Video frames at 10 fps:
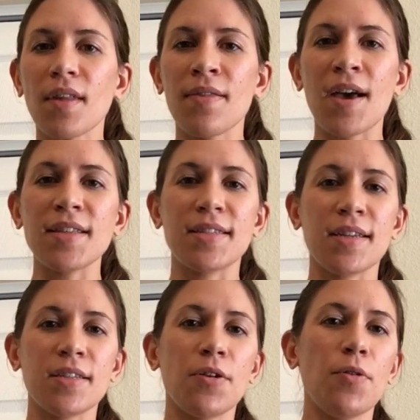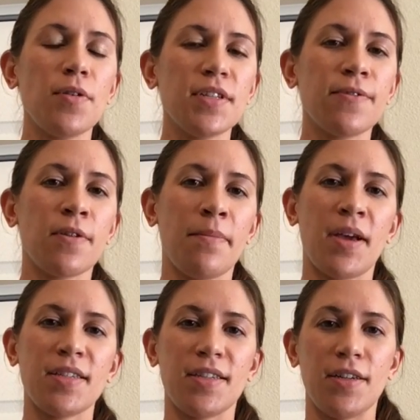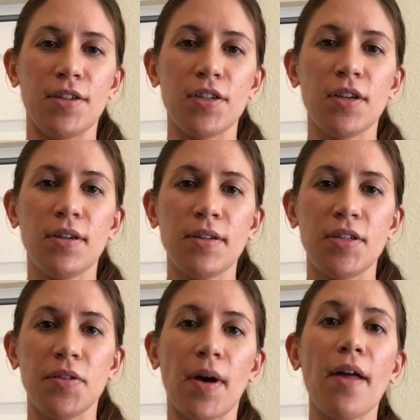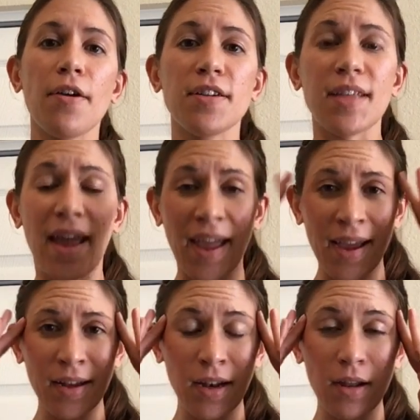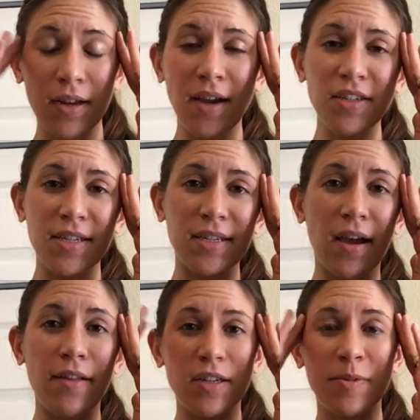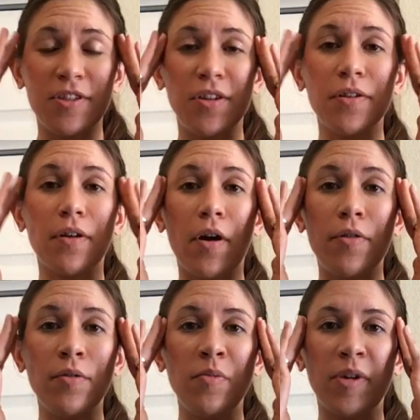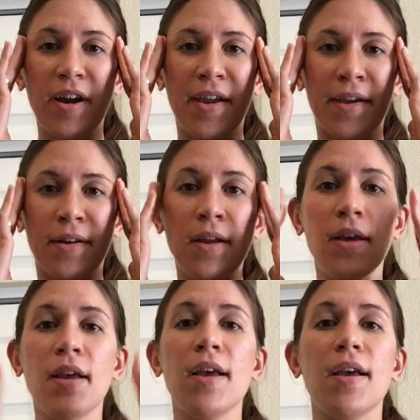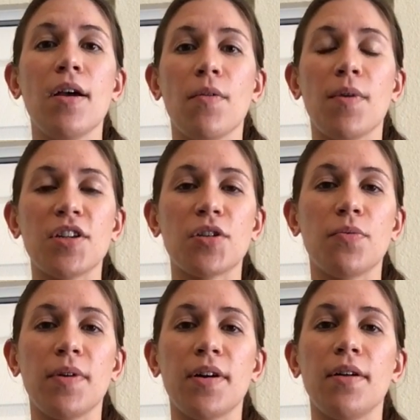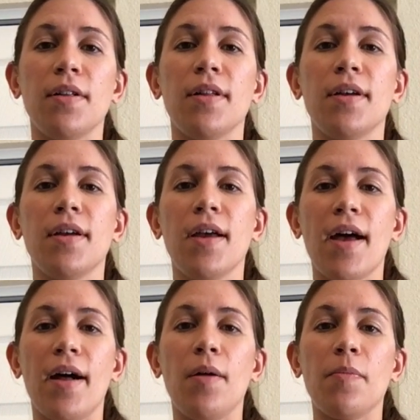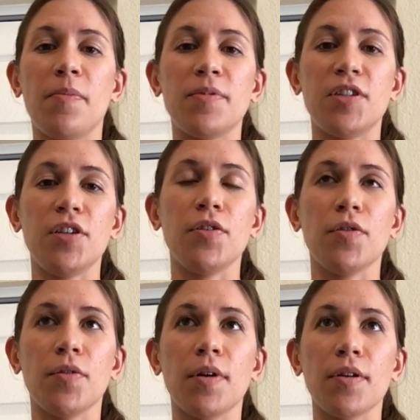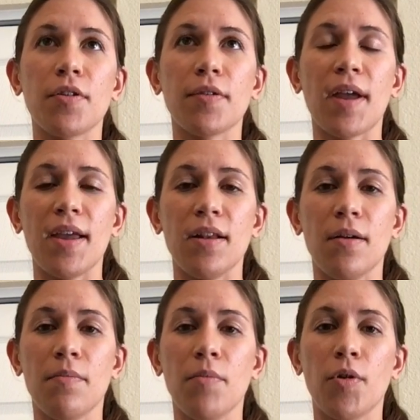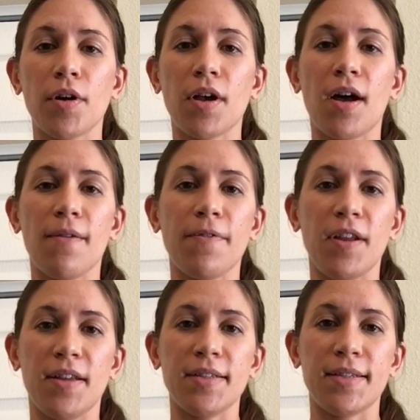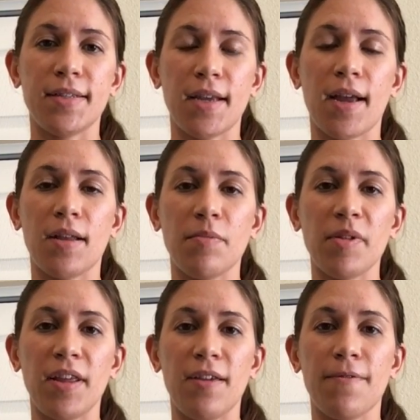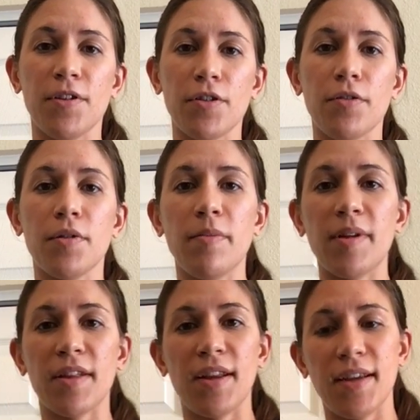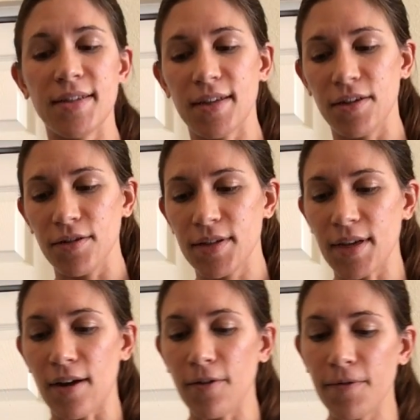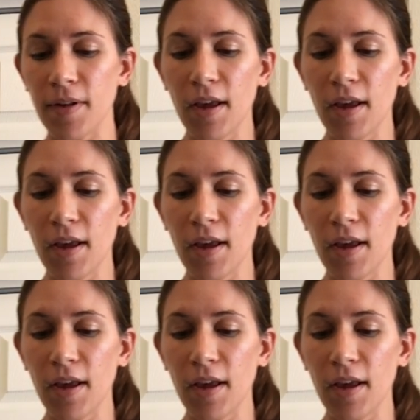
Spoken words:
that sends a whole different message to others, and not just to others, but to your own brain, which will help to create more confidence and belief in your own abilities and yourself.